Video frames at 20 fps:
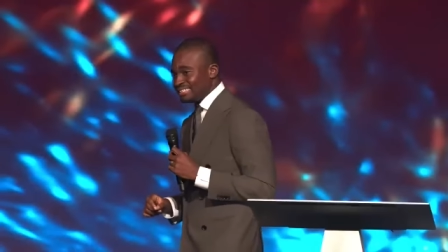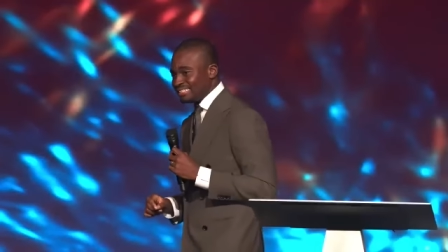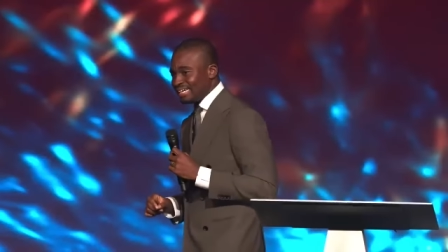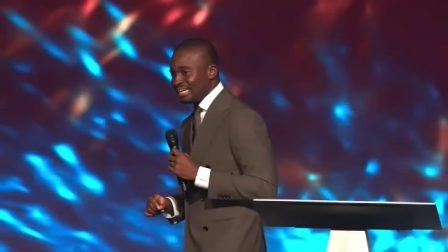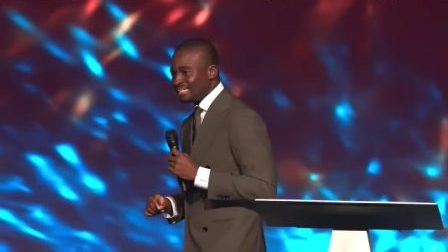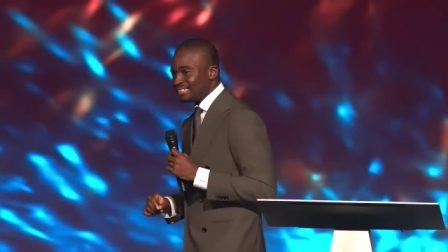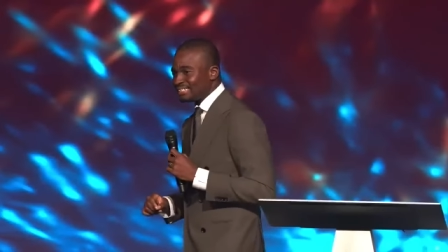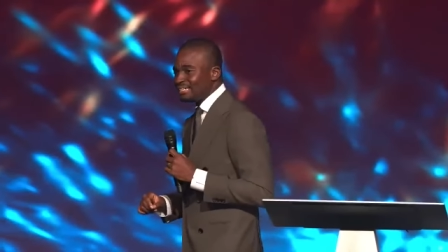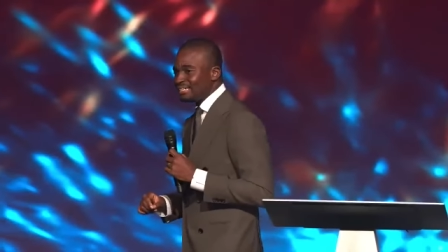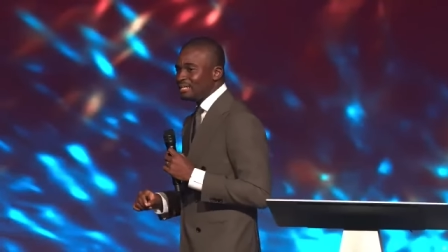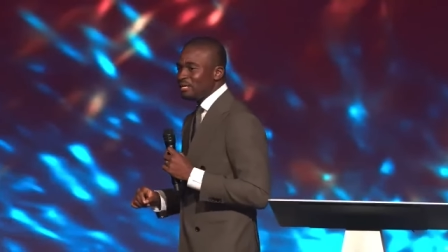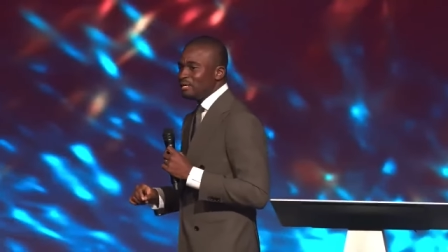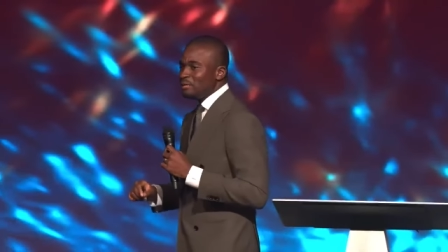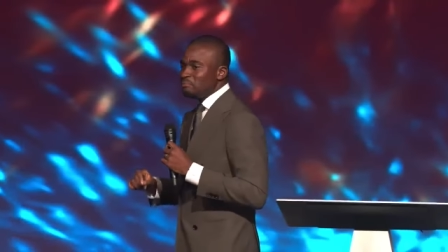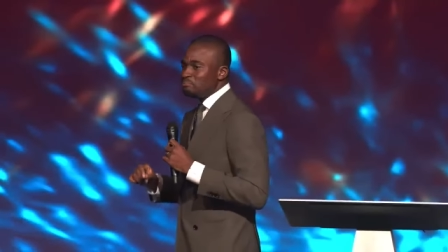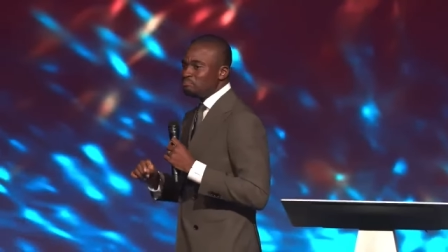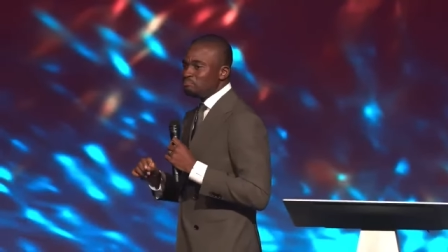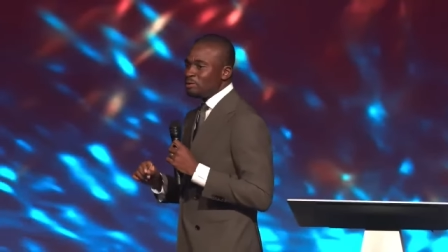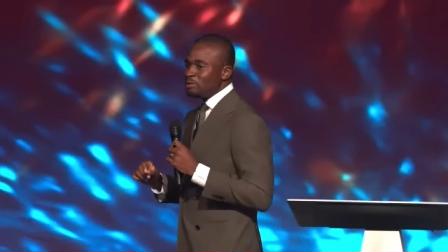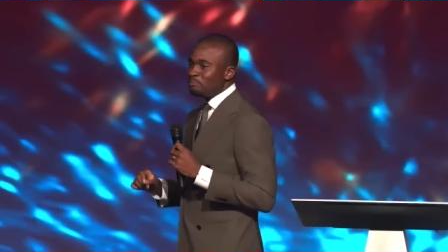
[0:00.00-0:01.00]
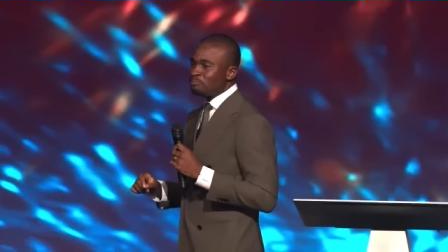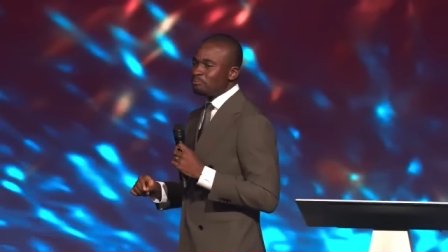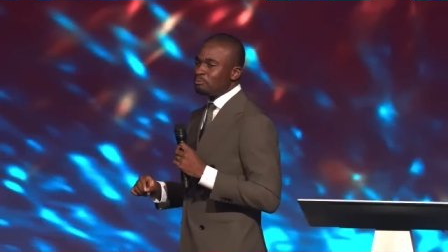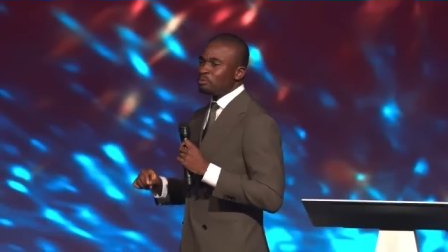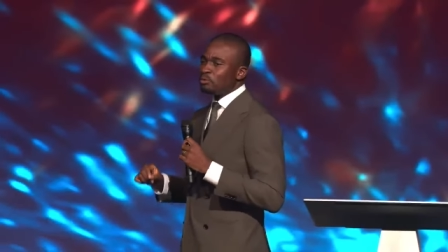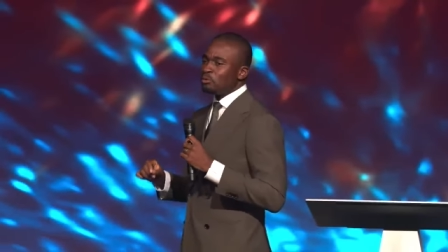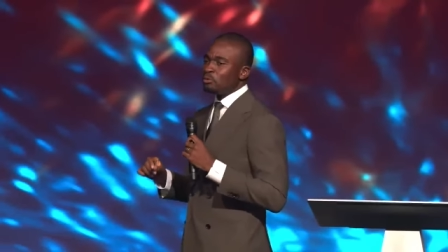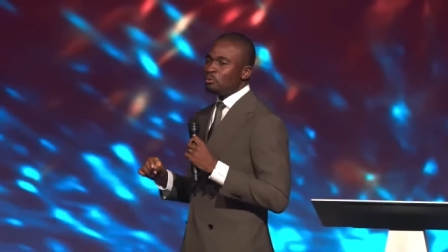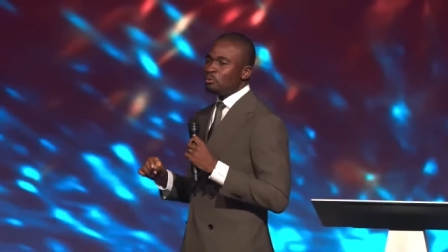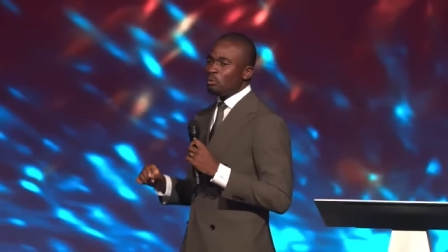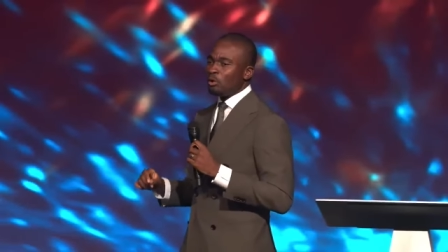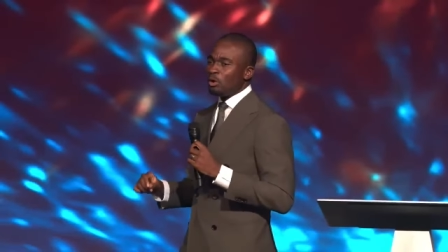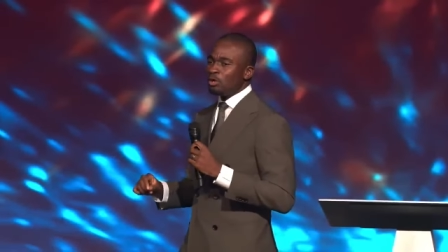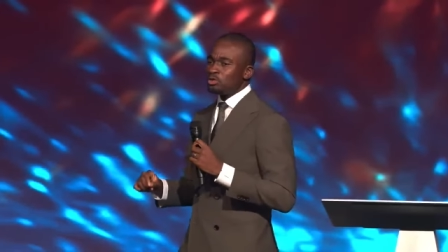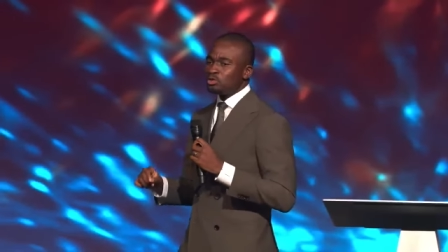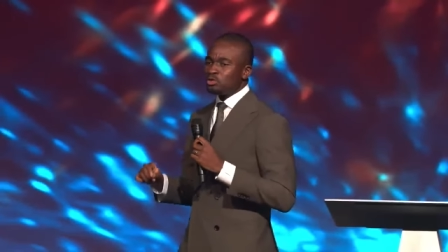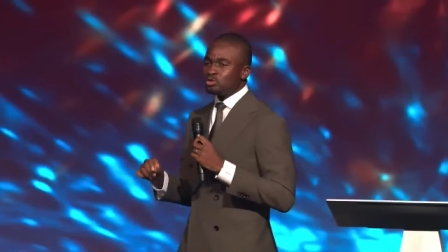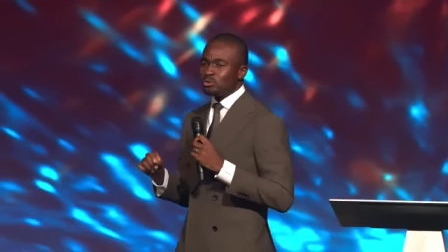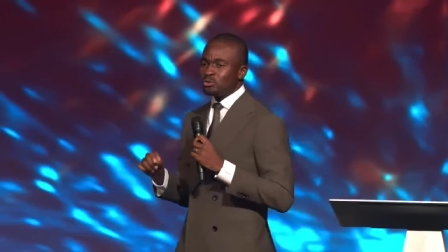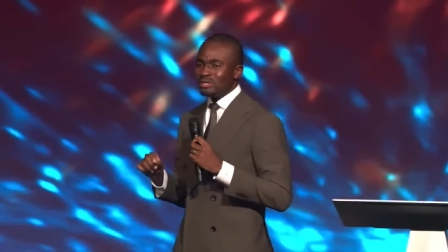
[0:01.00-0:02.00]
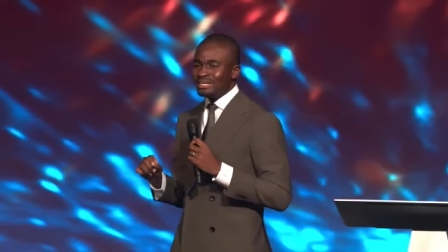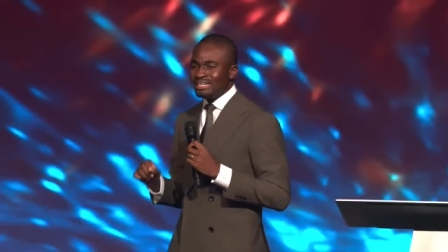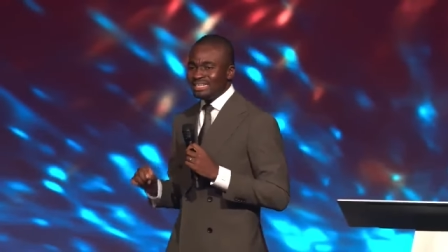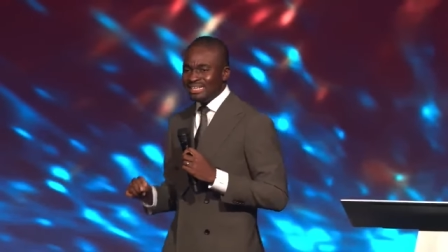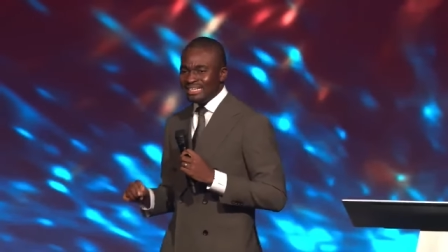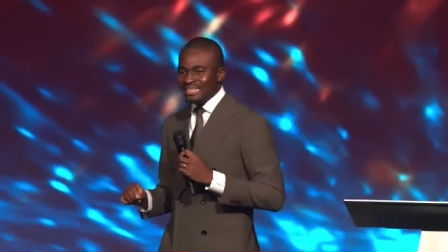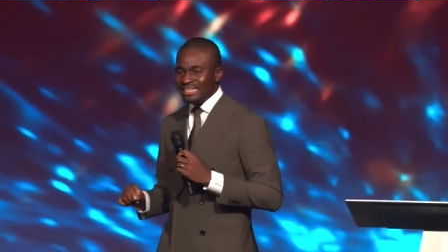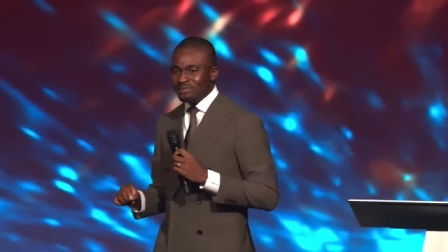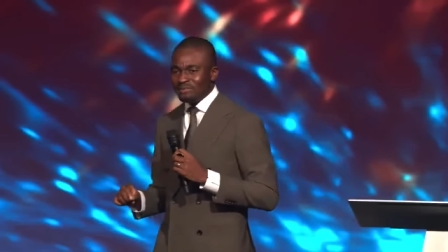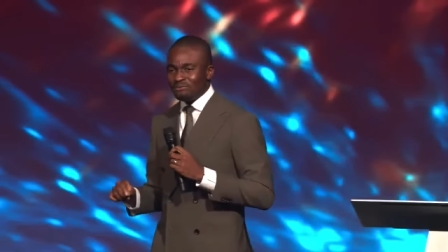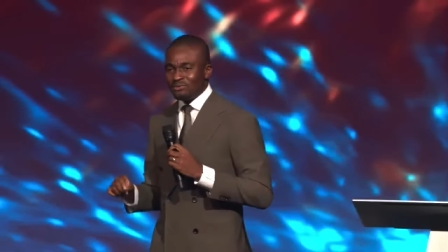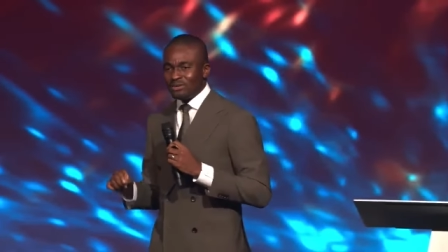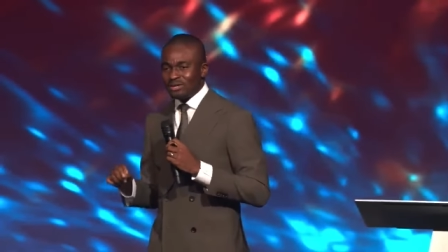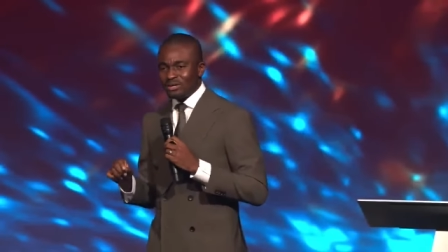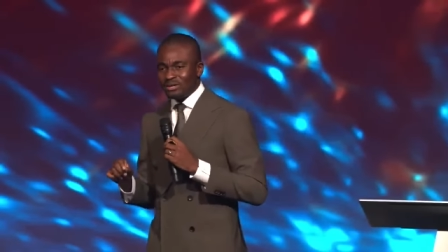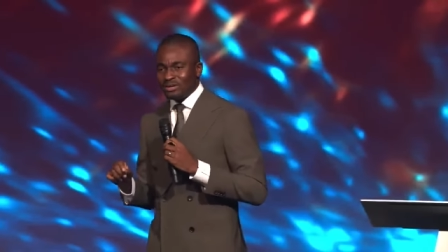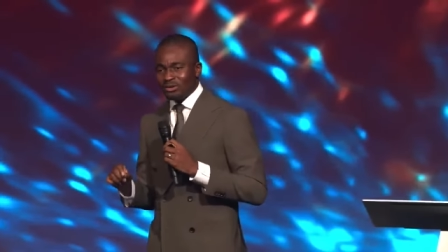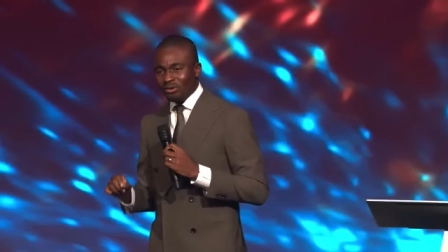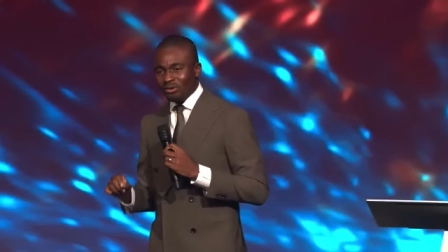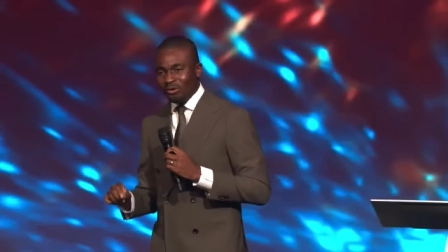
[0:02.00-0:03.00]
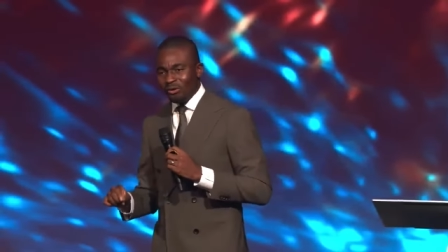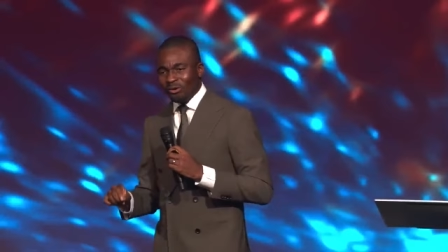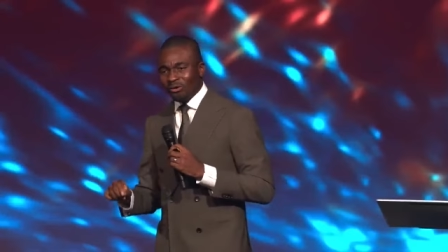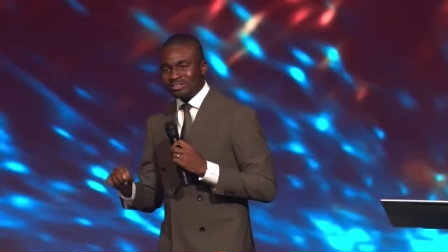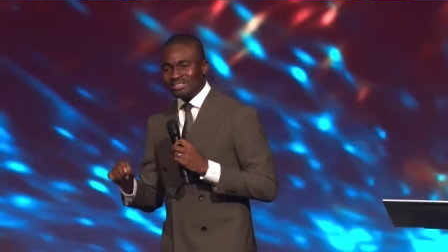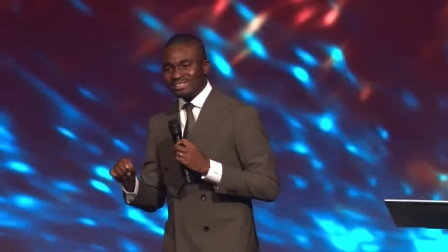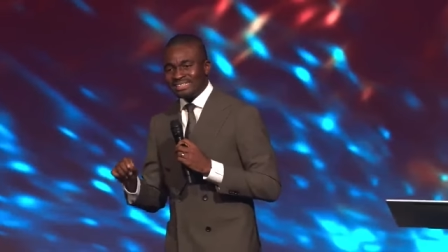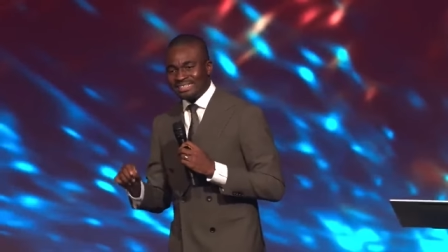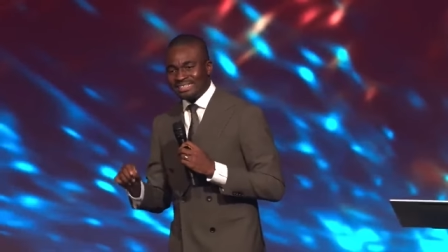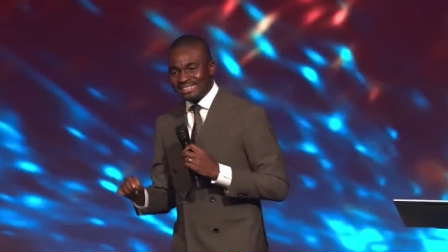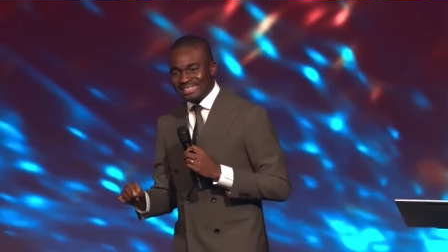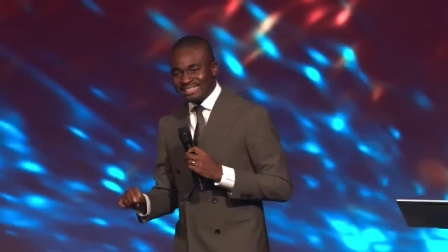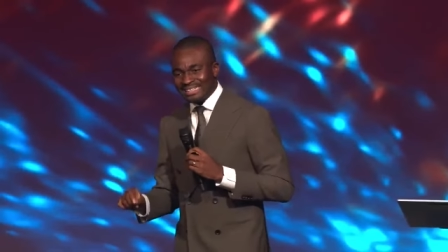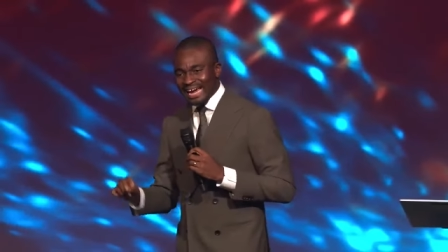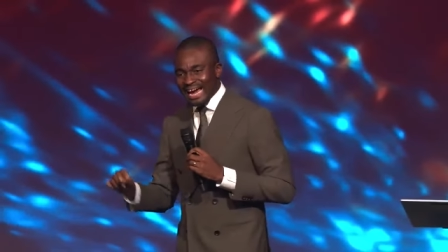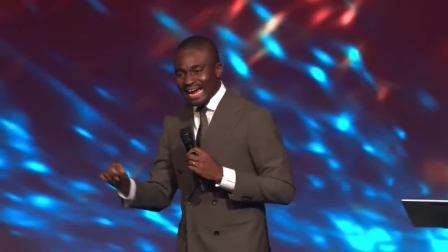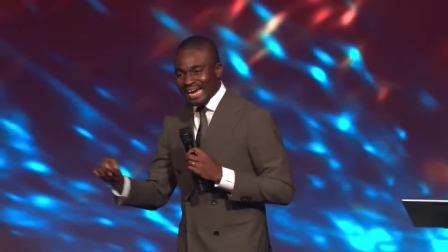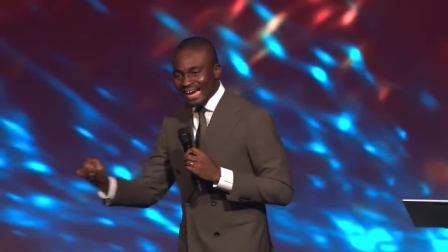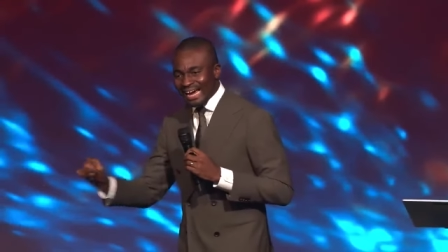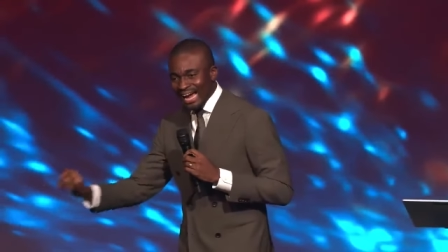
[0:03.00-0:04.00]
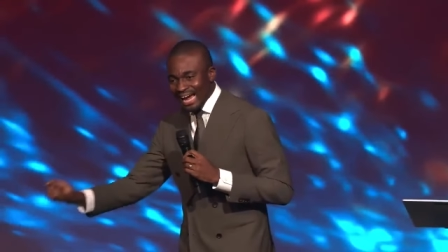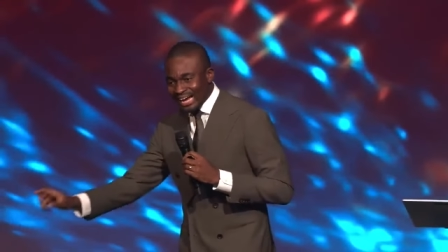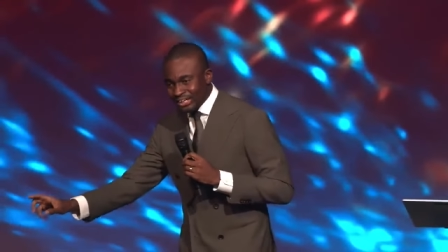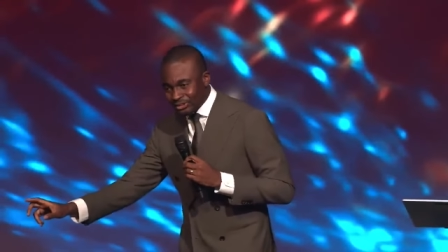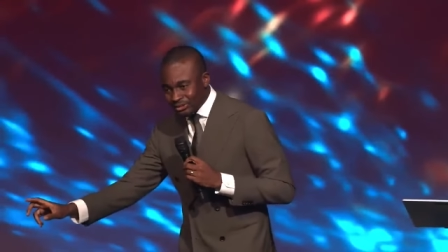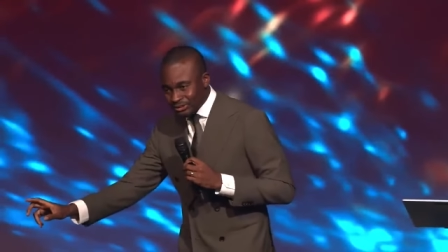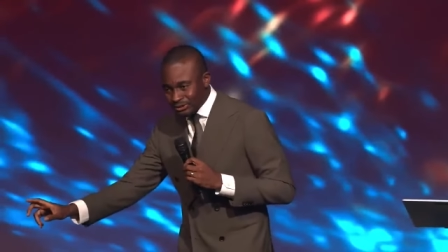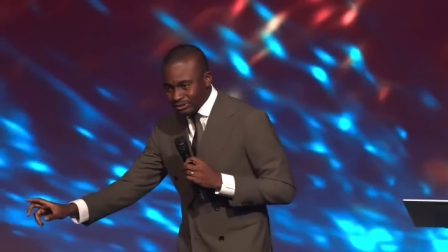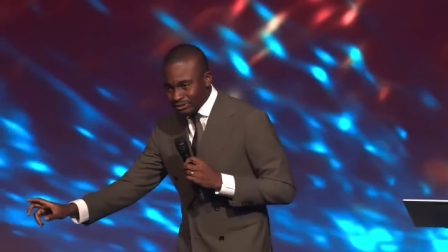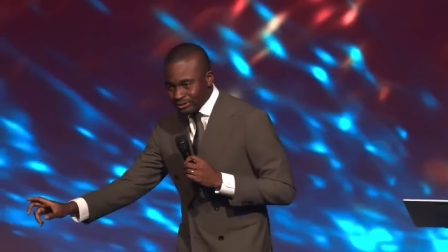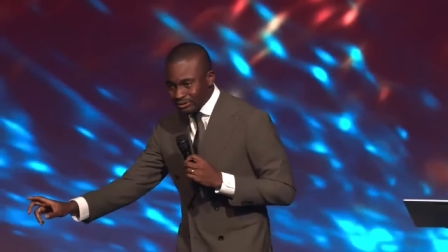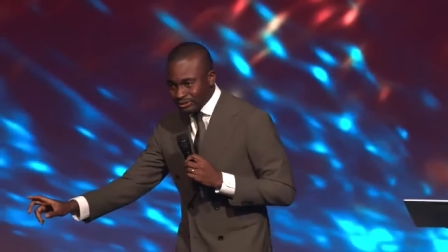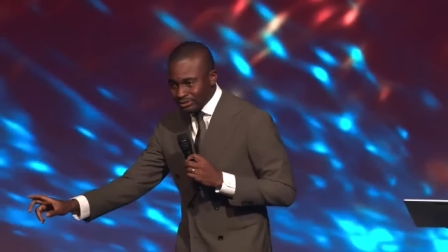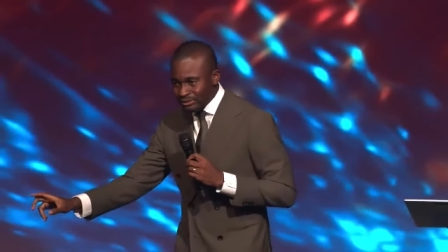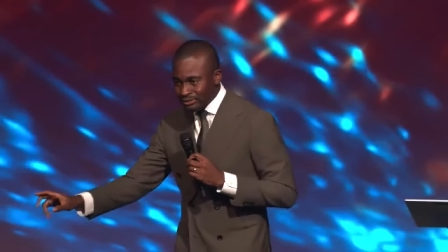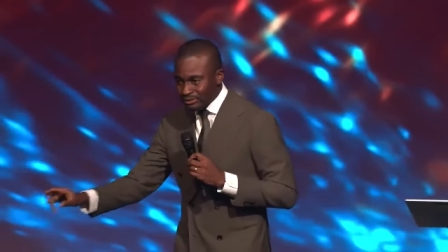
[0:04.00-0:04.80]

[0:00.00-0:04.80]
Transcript: is that people want to give God their cash,